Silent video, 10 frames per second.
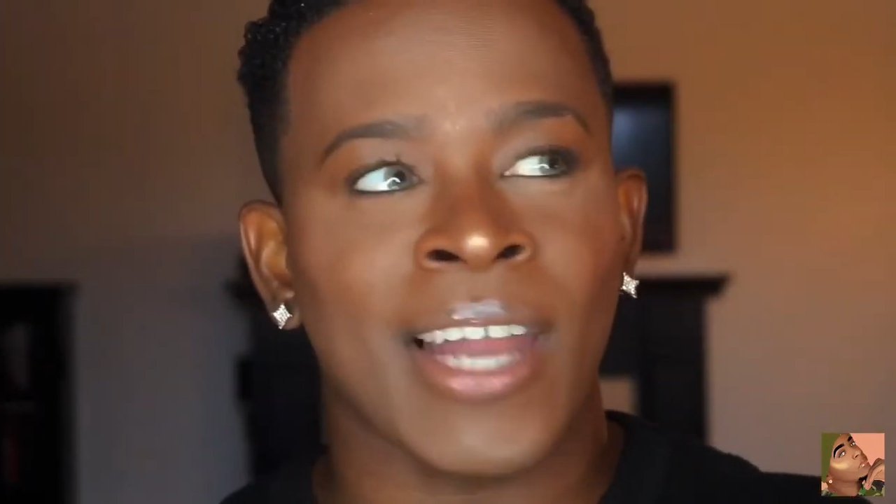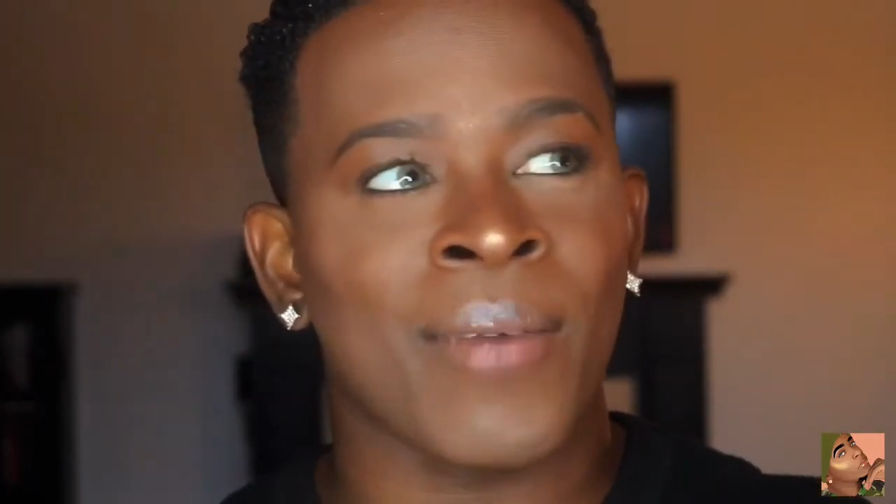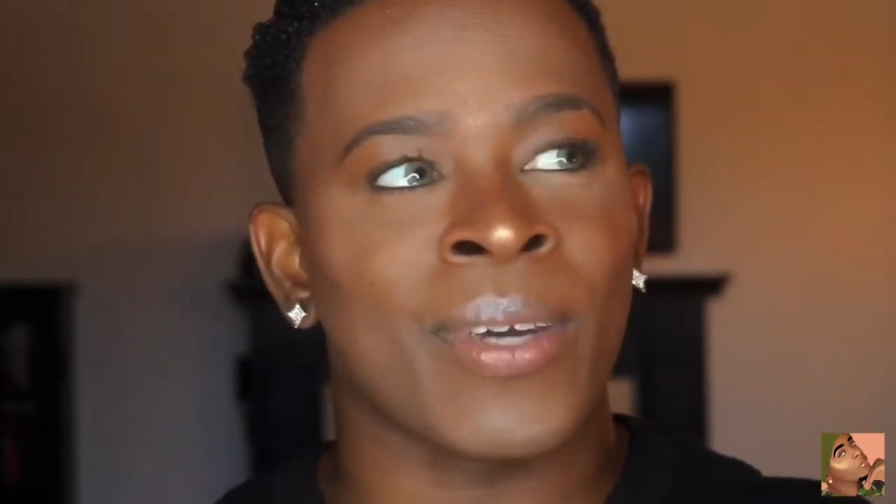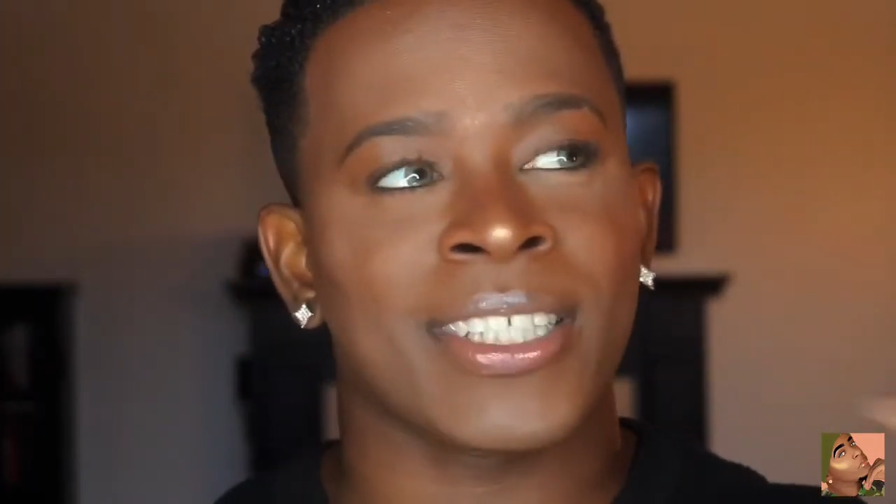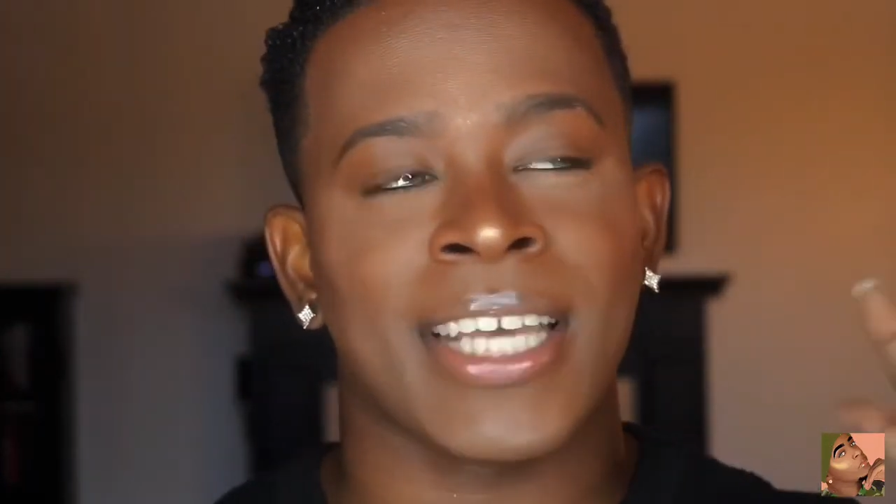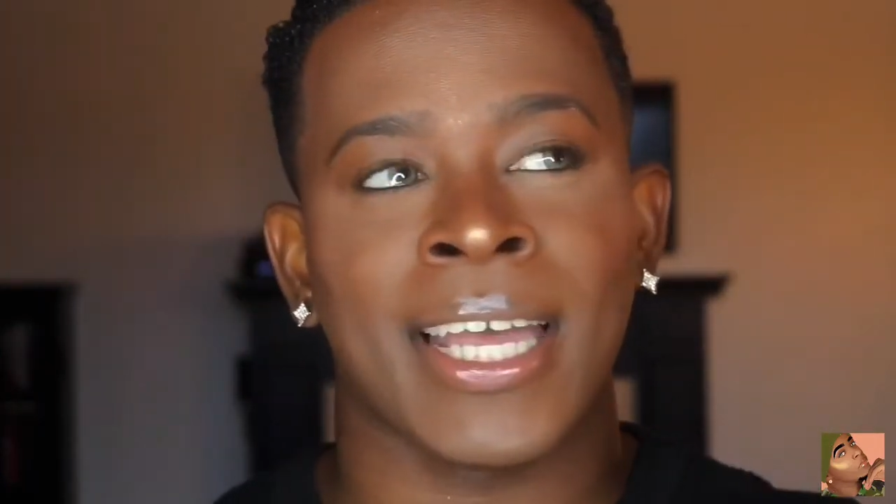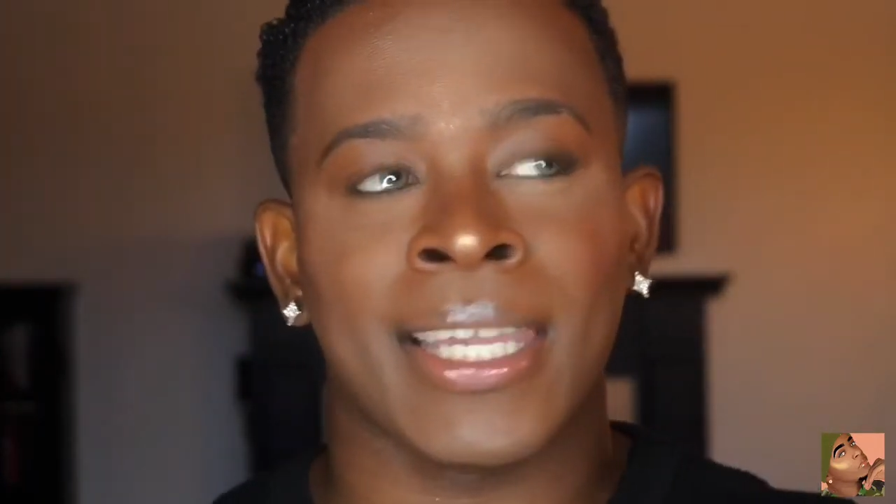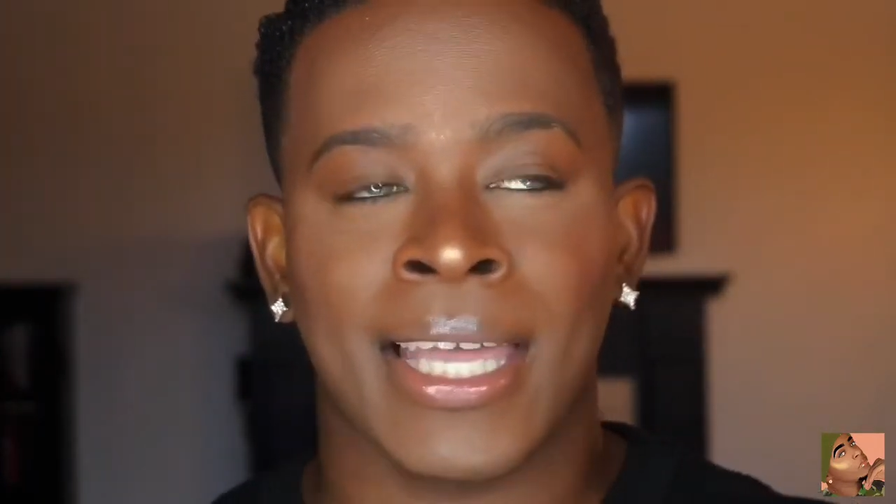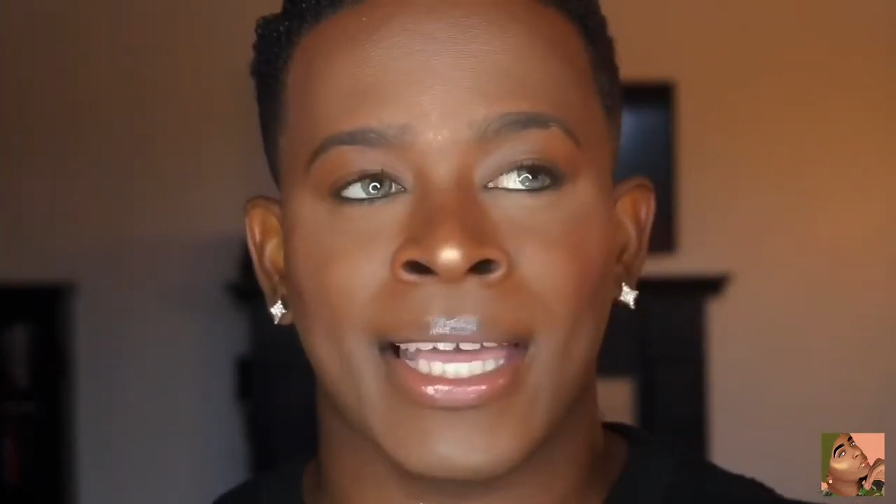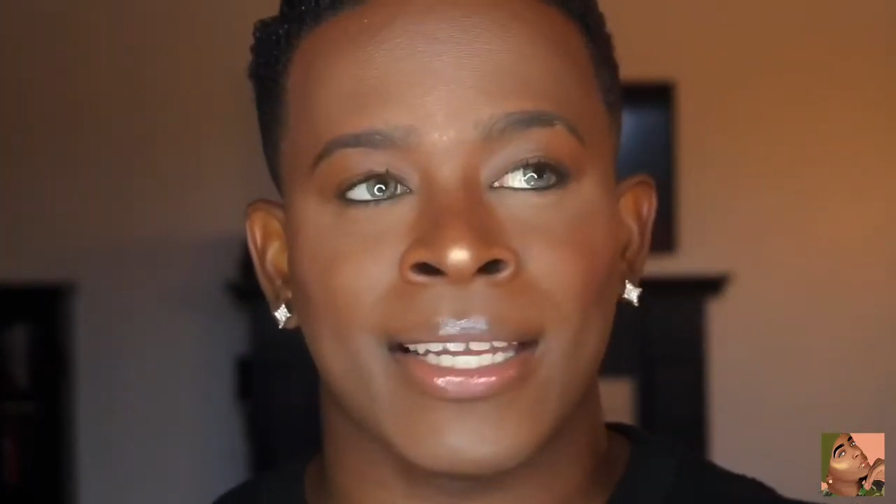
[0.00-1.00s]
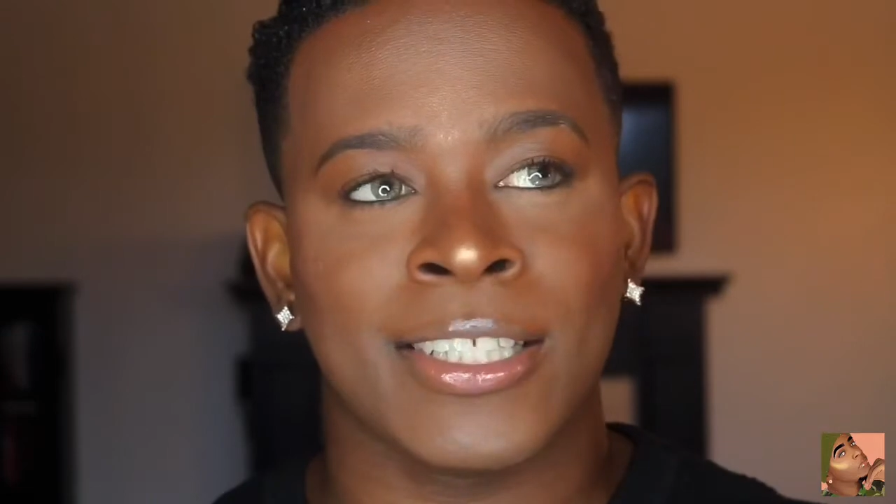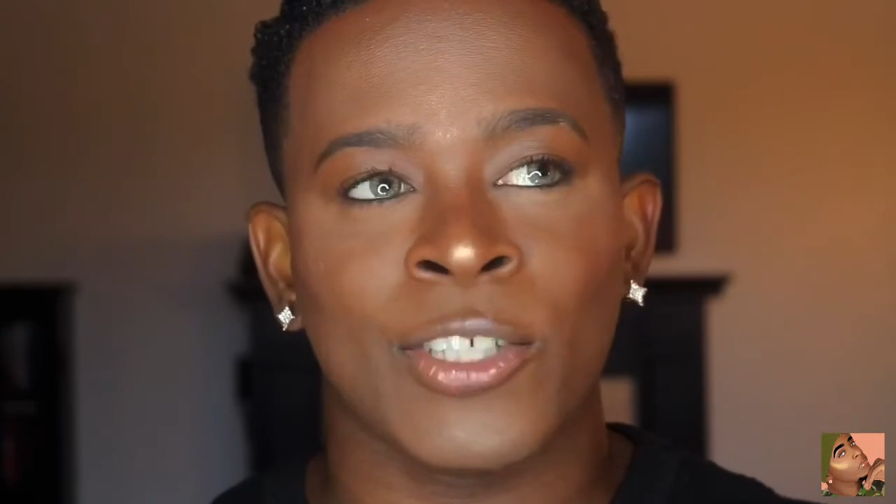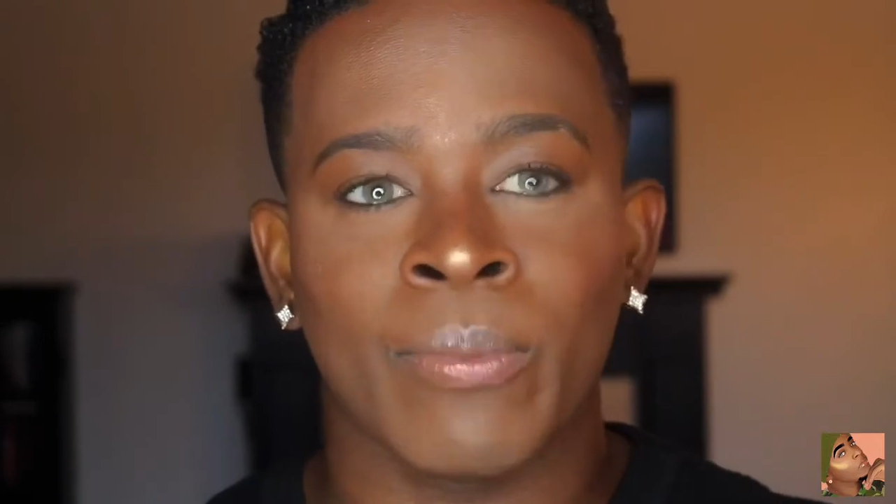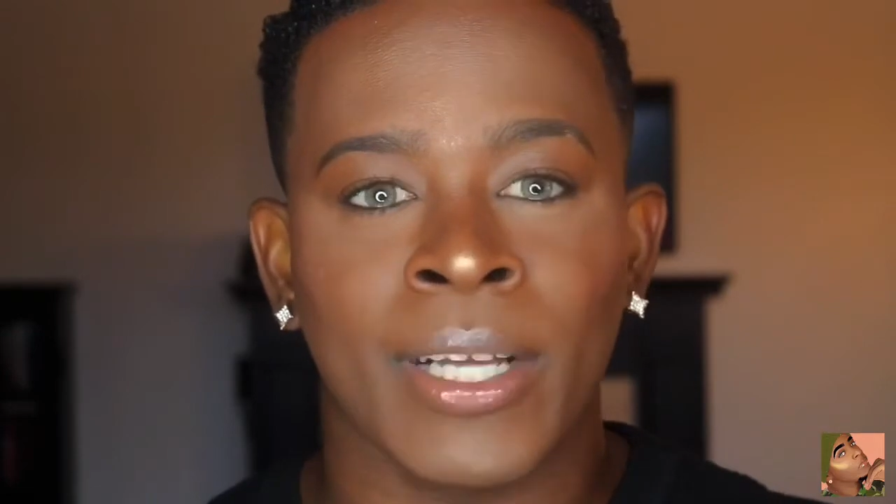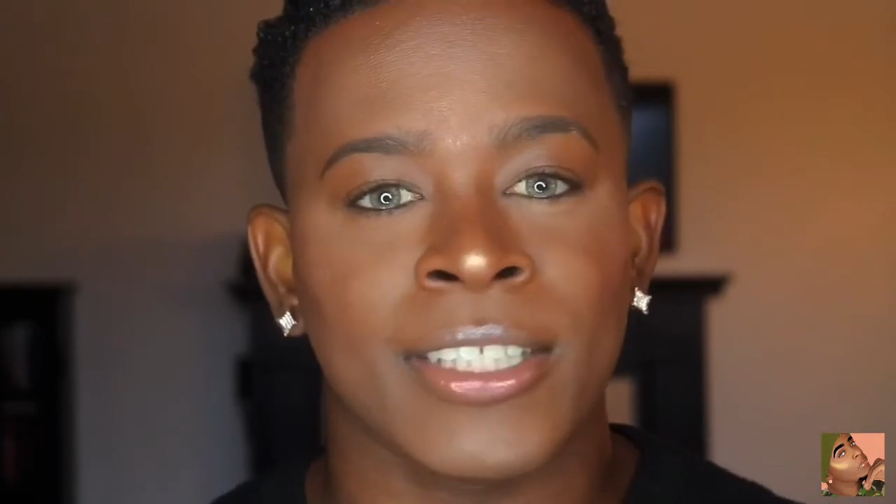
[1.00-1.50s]
I went to Atlanta
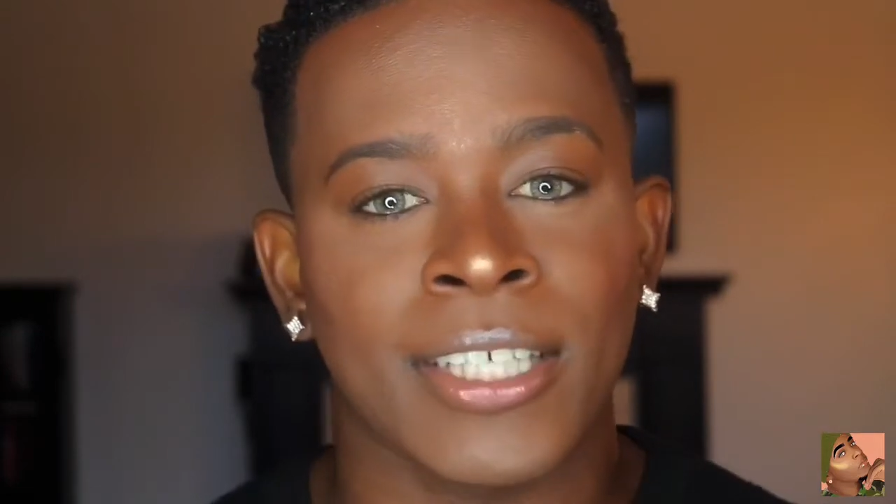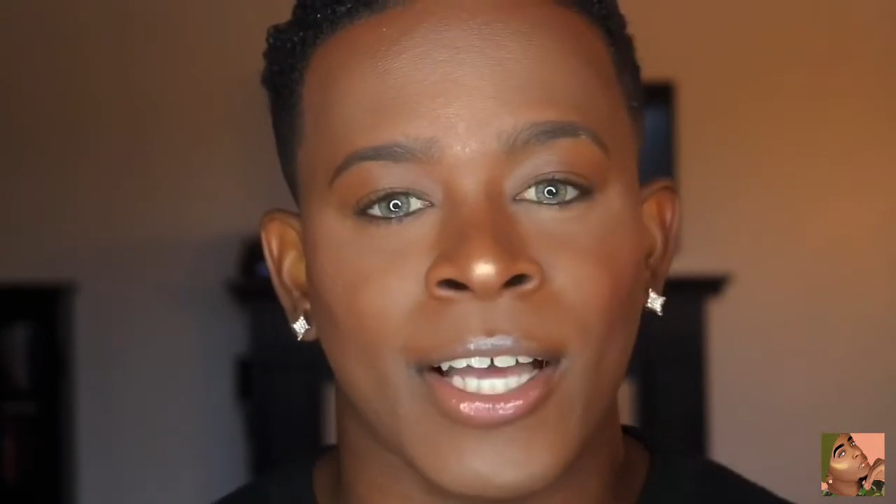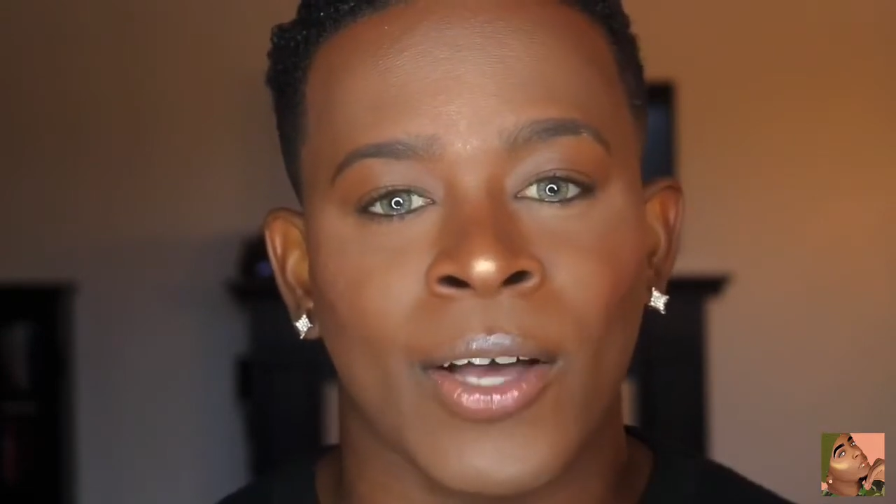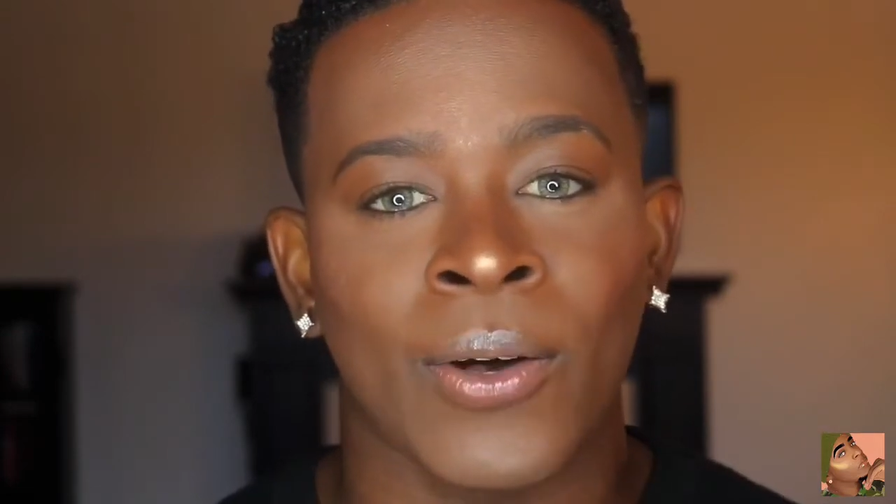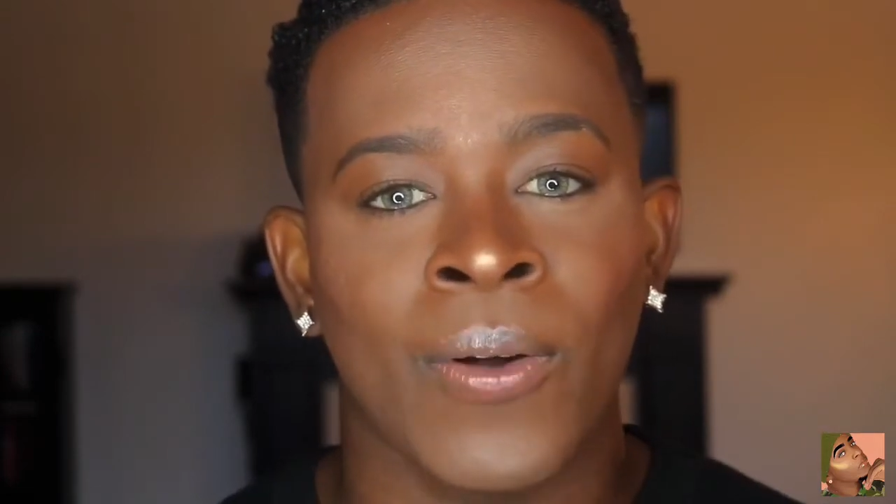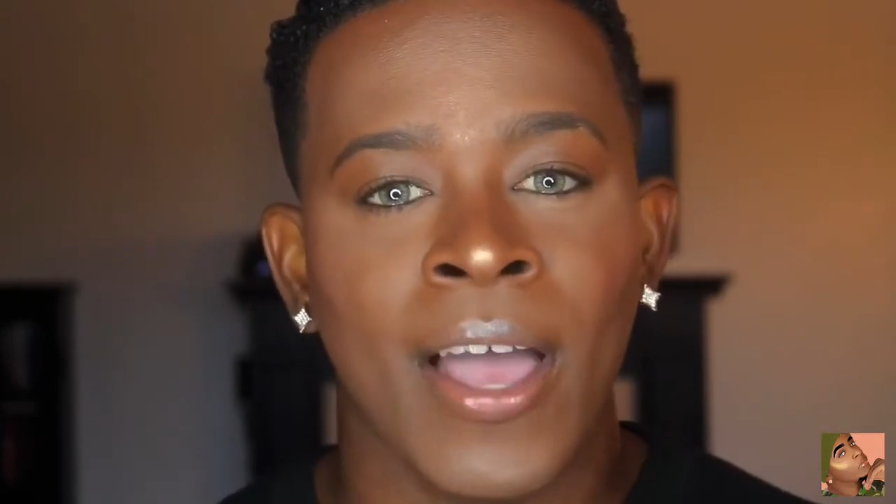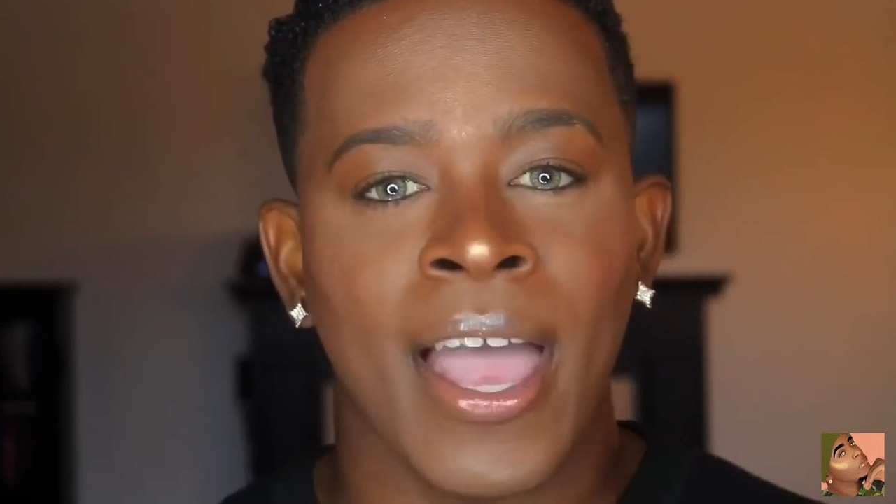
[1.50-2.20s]
2 months ago